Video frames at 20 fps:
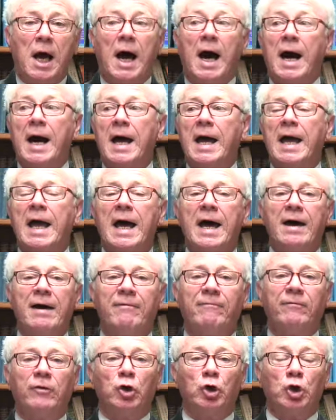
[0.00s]
I
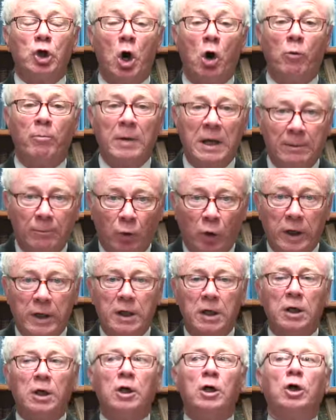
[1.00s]
have no
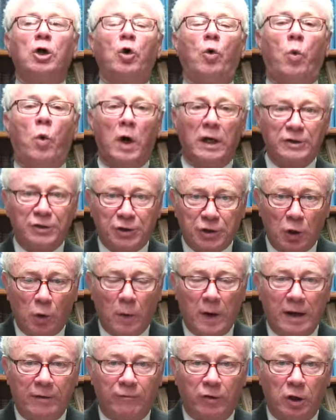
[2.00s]
memory
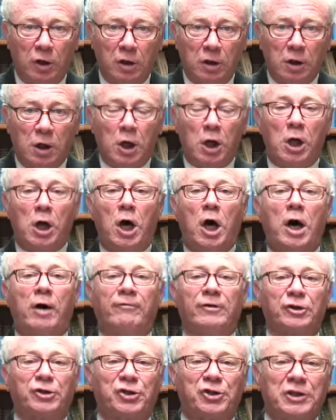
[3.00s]
whatsoever
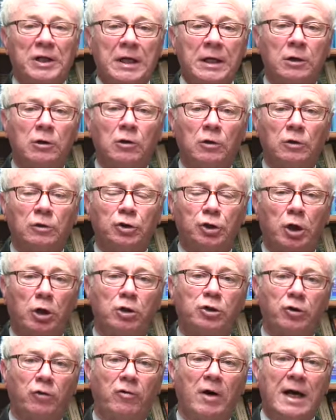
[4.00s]
of a single
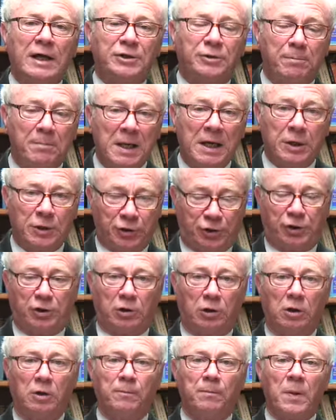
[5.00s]
Church of Christ
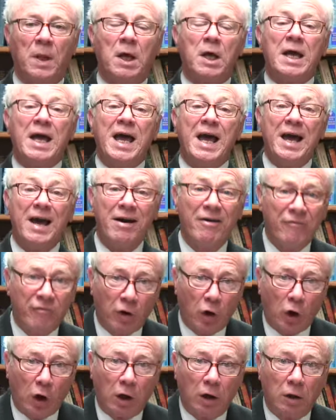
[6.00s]
minister
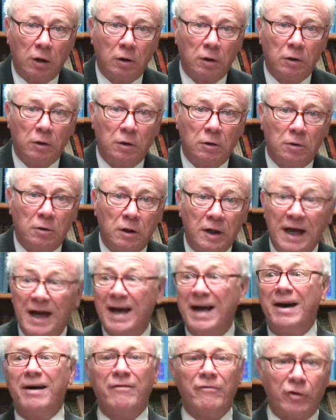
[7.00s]
ever,
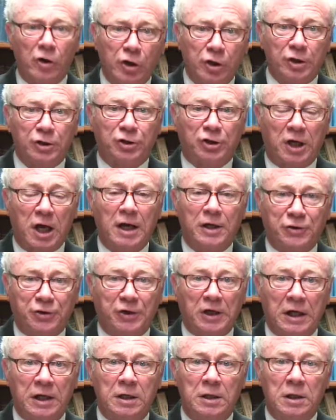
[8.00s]
ever
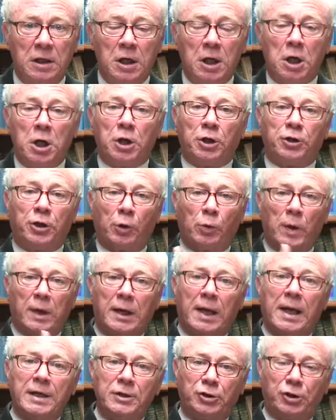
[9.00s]
discussing the
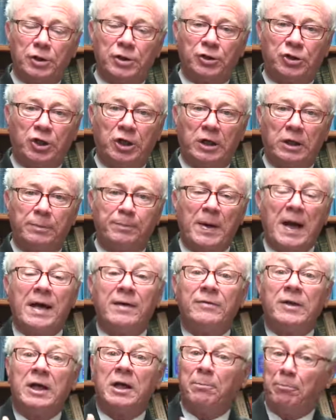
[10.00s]
relationship
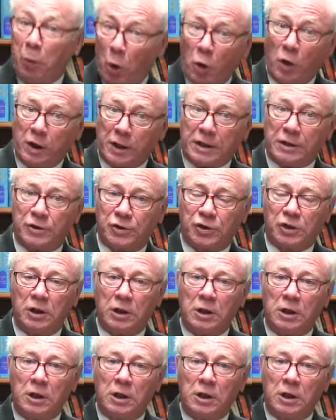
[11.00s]
and the importance